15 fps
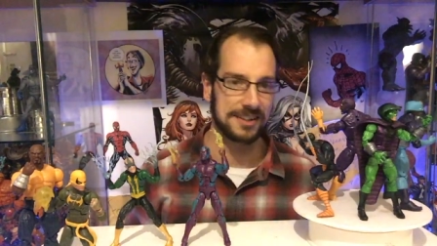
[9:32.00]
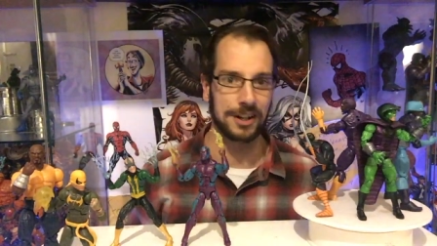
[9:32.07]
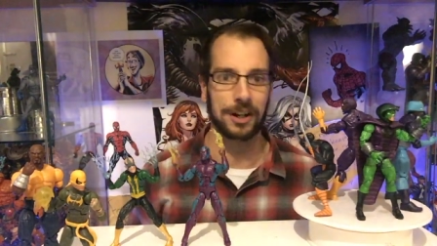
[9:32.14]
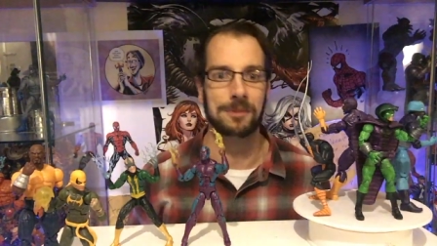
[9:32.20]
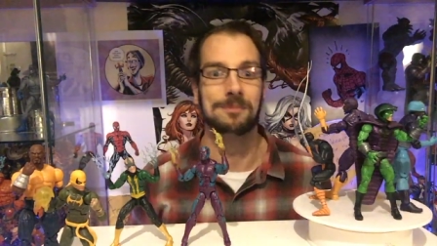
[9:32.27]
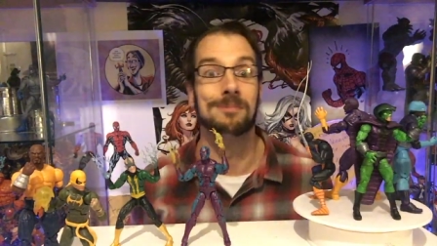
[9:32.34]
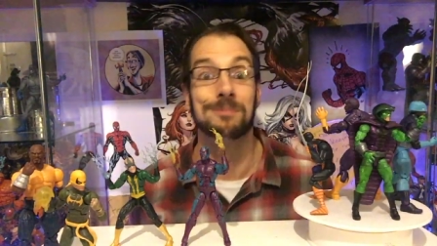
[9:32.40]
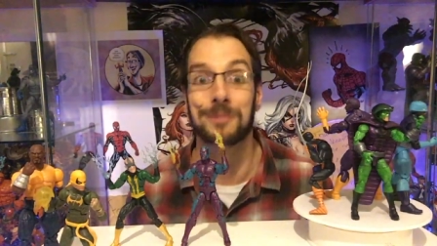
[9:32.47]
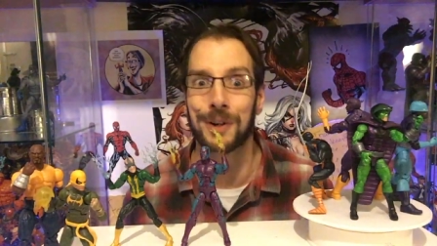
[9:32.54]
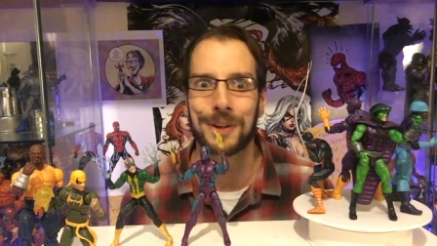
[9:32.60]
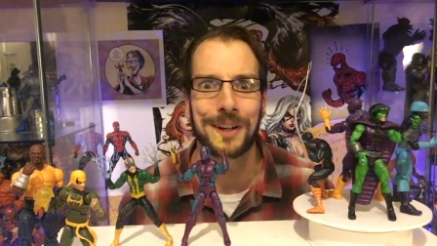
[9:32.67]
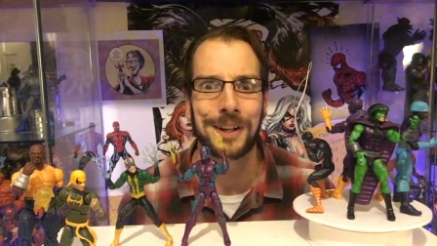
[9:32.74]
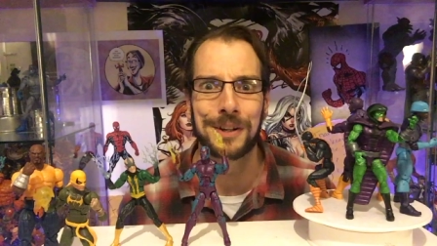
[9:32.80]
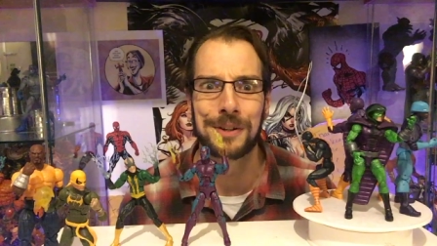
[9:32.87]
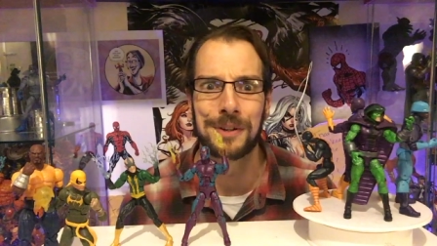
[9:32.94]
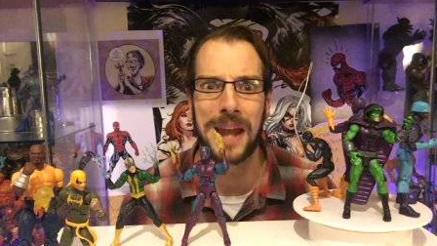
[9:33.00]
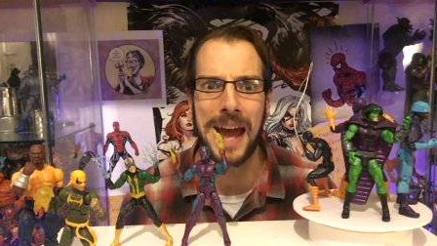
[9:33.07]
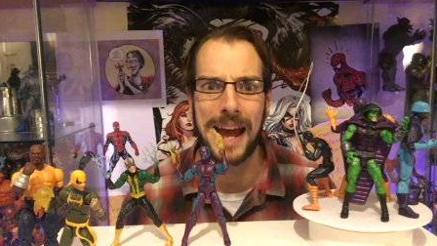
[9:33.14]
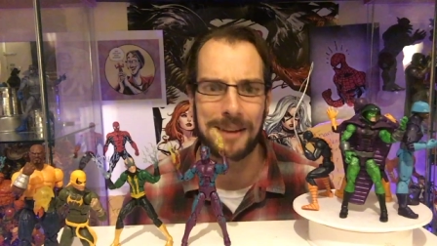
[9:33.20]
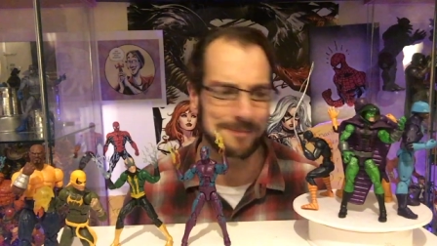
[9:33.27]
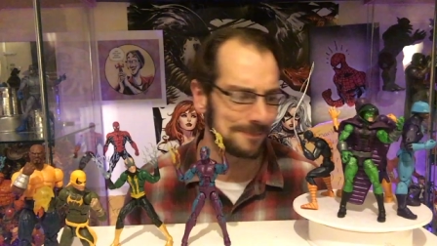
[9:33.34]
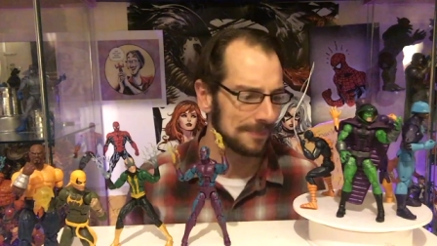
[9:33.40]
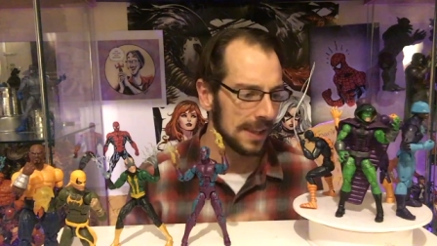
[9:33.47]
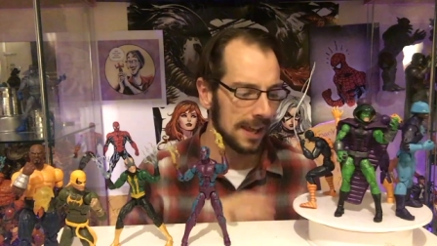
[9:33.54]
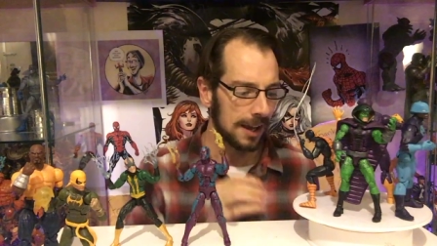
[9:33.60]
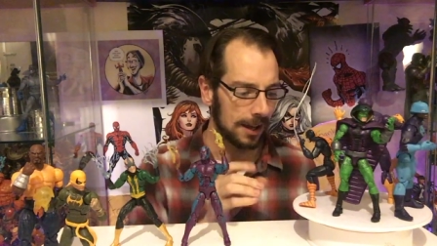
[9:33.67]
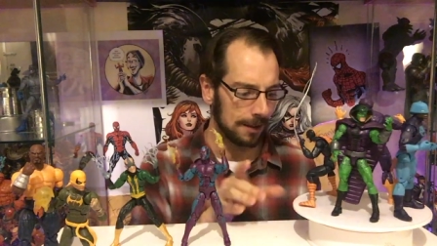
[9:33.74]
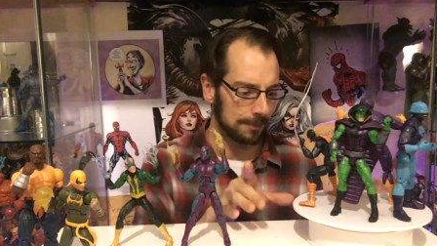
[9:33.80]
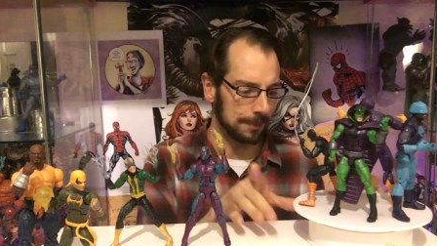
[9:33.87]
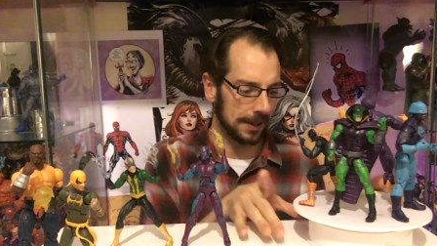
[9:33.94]
so I'm not going to do that.
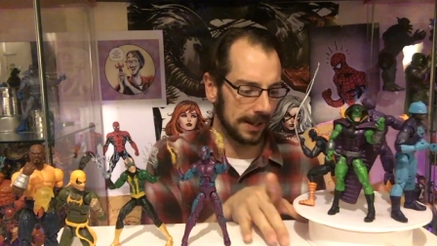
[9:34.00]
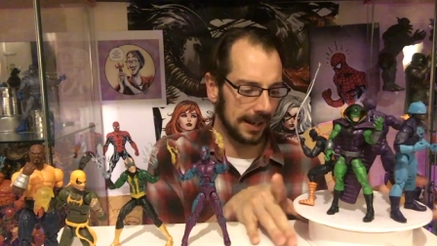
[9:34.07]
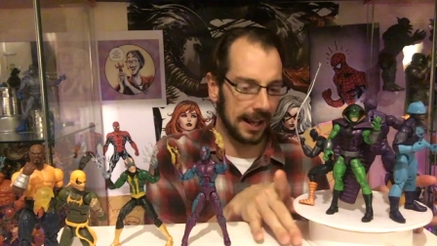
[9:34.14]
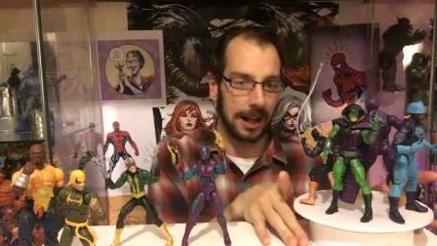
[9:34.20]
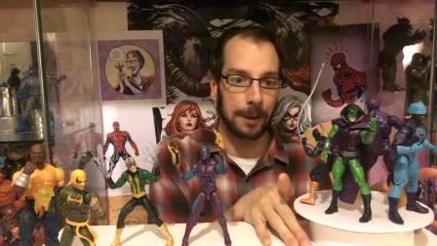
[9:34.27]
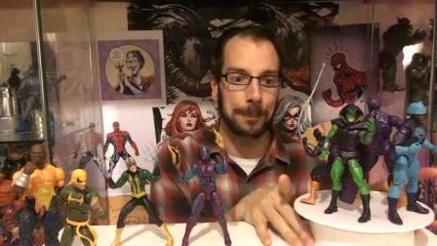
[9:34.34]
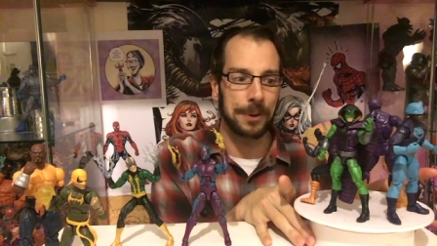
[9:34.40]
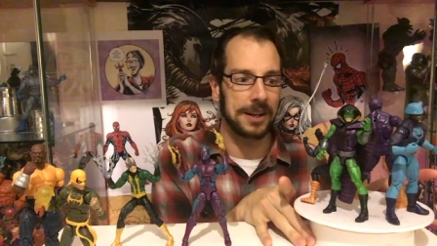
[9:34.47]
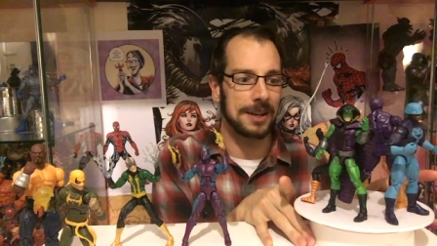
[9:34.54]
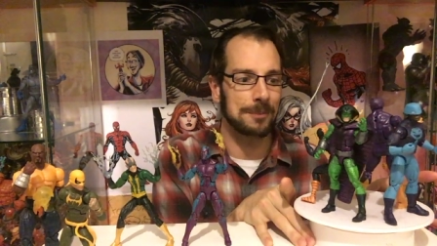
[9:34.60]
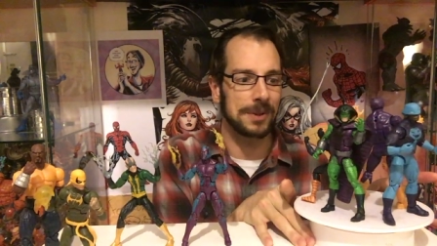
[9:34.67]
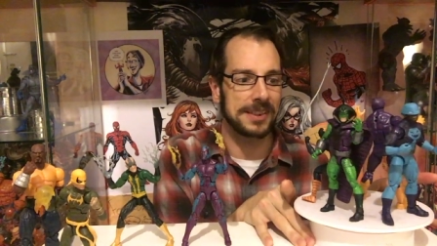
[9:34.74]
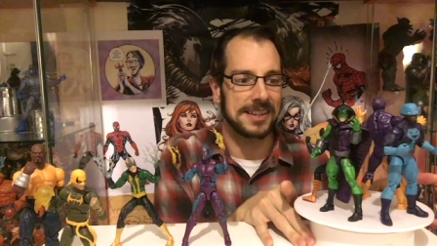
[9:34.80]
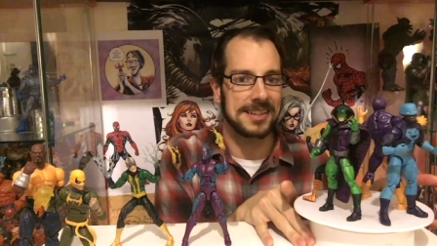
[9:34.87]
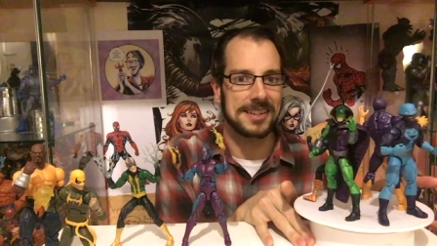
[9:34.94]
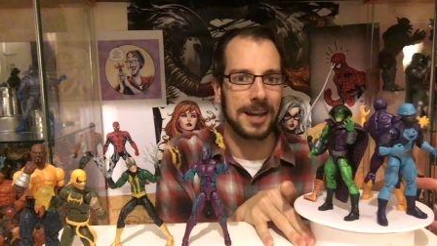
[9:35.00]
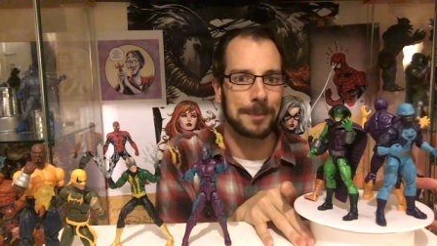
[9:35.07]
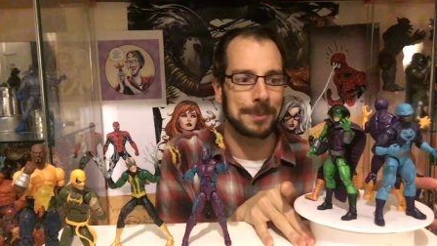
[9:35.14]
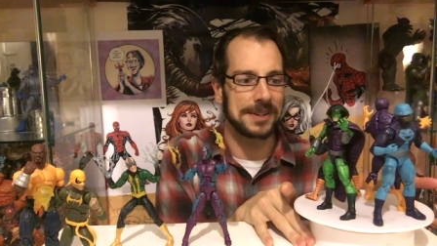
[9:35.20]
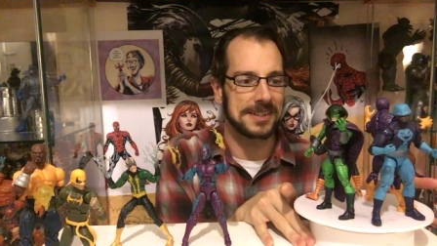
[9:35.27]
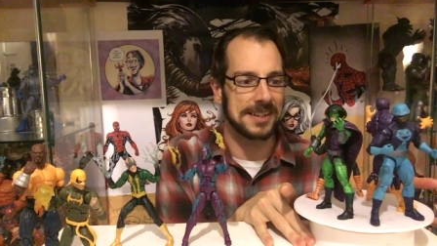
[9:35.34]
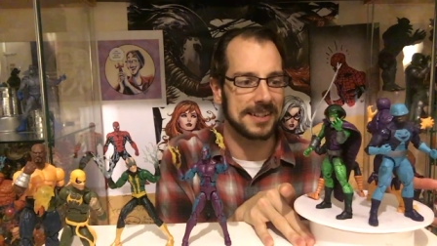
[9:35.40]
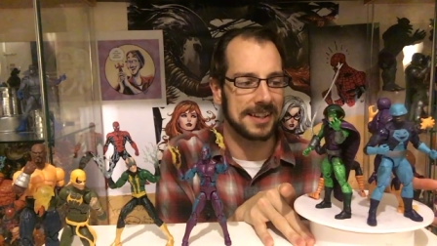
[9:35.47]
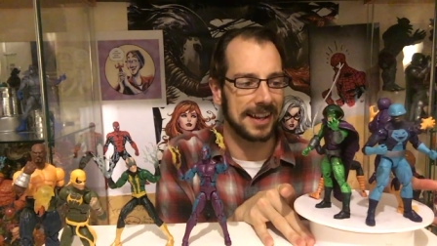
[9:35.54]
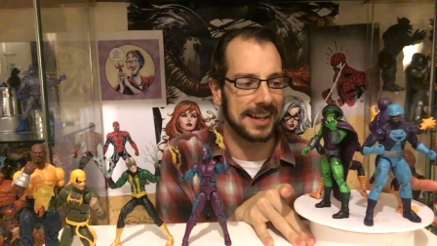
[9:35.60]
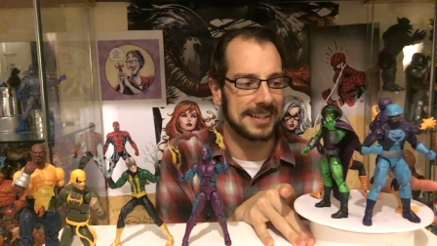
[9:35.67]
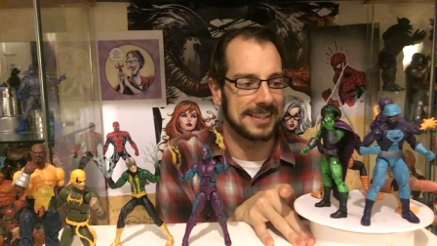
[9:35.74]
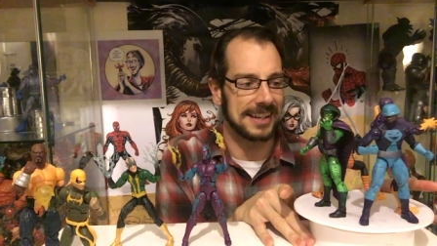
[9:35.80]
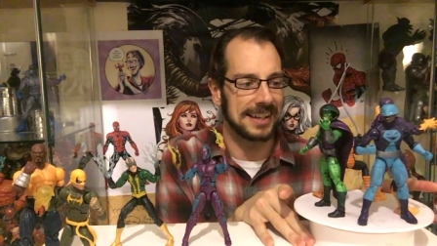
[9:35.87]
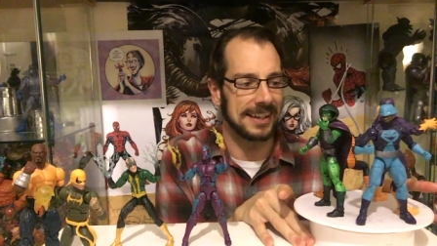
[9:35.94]
But I'll put him with the Serpent
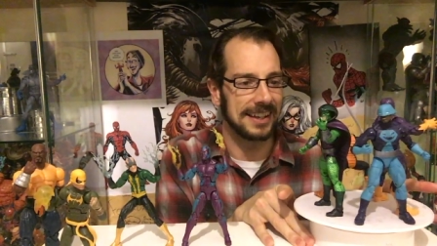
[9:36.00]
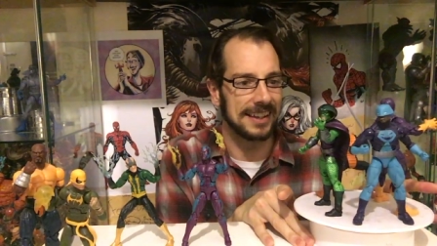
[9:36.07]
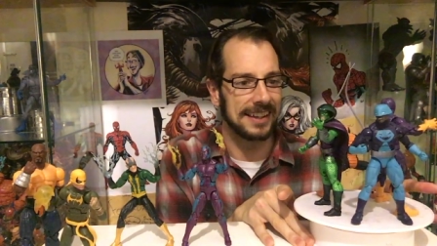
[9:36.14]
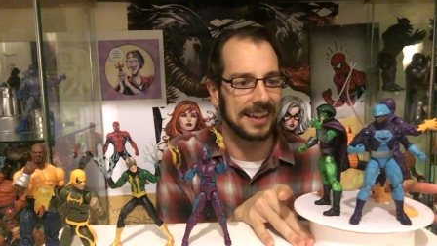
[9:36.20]
Society